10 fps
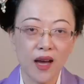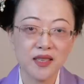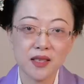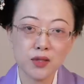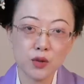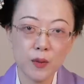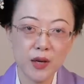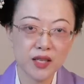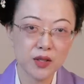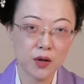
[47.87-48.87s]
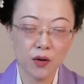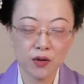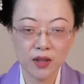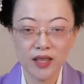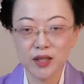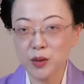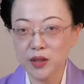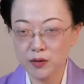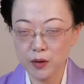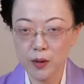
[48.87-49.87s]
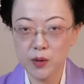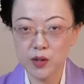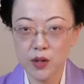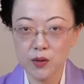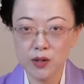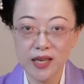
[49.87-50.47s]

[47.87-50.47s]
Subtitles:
As this drama is only 24 episodes,